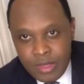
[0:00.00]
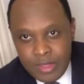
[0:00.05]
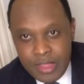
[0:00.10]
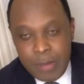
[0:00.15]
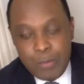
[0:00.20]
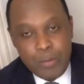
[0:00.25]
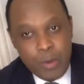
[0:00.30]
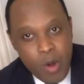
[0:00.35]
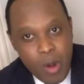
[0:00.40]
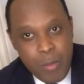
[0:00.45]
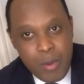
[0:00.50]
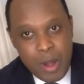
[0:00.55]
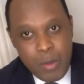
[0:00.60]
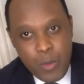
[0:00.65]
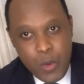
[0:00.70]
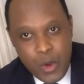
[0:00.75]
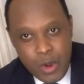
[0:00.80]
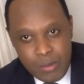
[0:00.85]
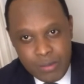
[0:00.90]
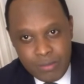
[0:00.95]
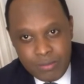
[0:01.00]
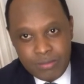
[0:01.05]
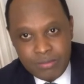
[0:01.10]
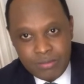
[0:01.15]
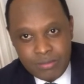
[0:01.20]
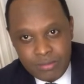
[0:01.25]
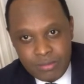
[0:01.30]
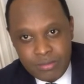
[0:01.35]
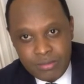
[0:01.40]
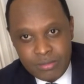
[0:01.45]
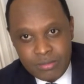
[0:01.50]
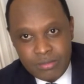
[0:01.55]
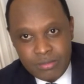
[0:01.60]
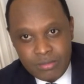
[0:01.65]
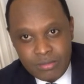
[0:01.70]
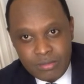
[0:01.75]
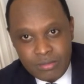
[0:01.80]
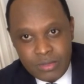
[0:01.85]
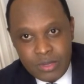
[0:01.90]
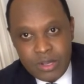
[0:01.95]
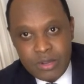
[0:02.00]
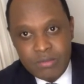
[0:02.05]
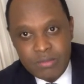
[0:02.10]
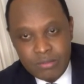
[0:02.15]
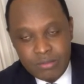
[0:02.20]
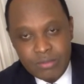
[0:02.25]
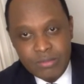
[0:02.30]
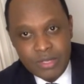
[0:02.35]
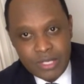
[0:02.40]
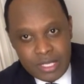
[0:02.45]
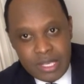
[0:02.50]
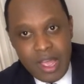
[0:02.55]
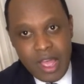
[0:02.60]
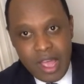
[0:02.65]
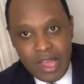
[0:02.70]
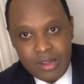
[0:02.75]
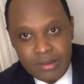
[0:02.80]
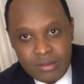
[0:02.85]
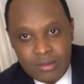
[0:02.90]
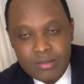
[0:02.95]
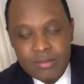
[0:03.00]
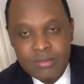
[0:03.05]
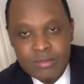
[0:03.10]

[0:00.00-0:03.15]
the problem will start